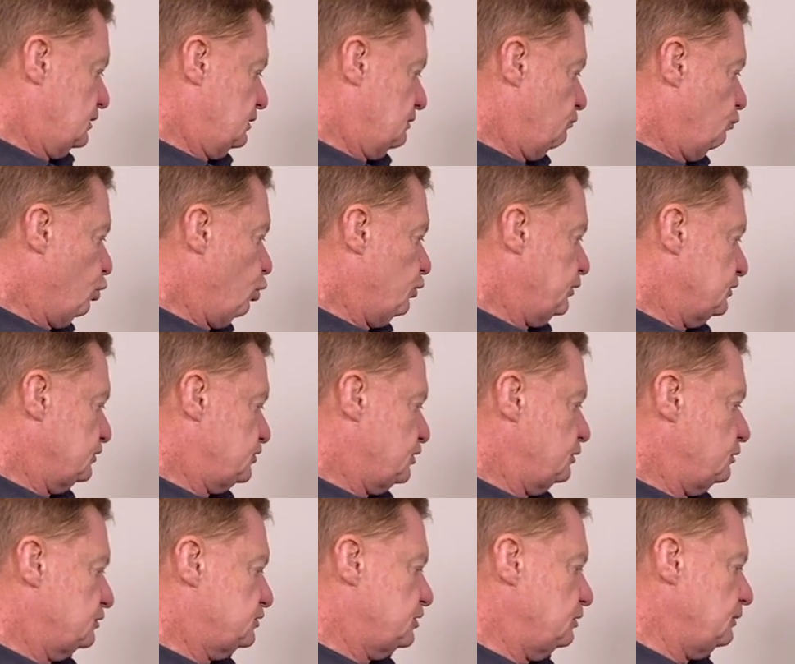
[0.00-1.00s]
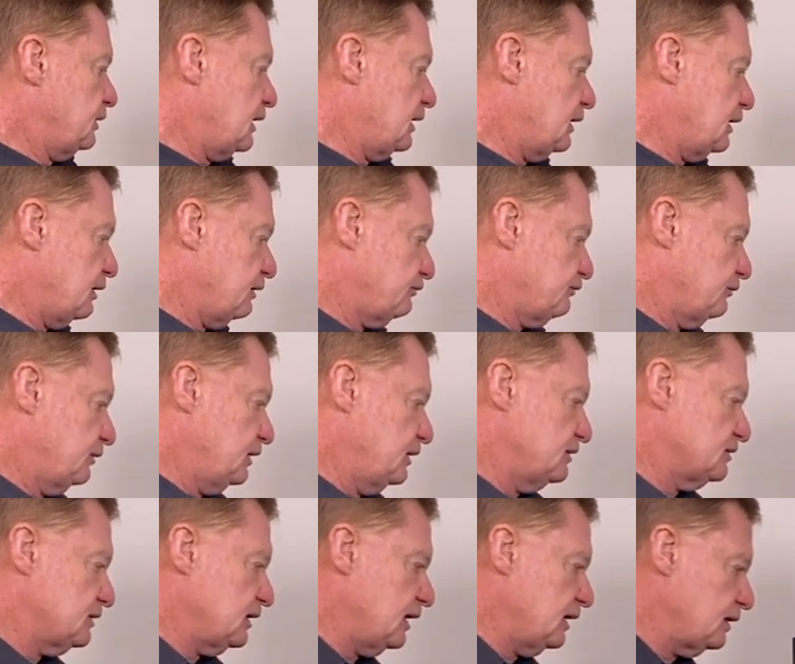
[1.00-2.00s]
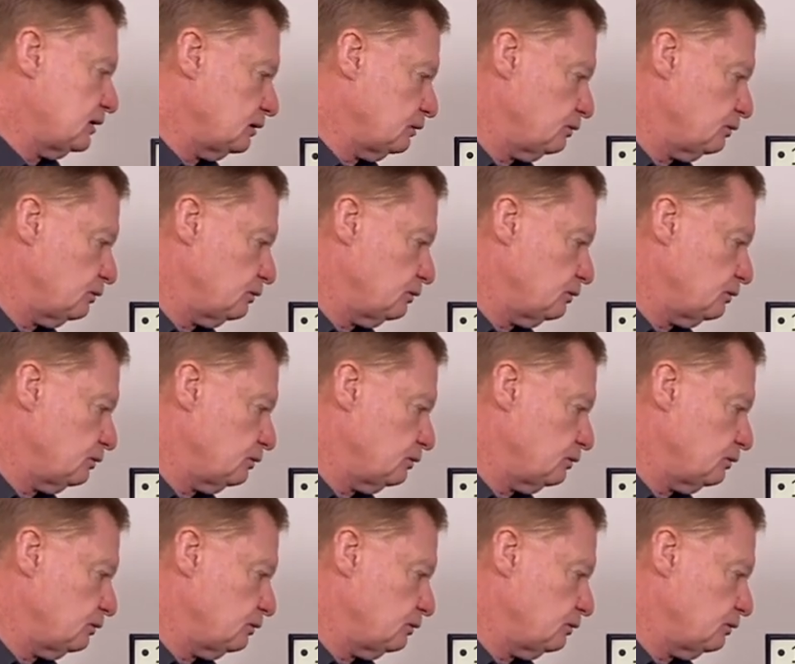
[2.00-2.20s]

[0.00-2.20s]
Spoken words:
more than two and a half years later,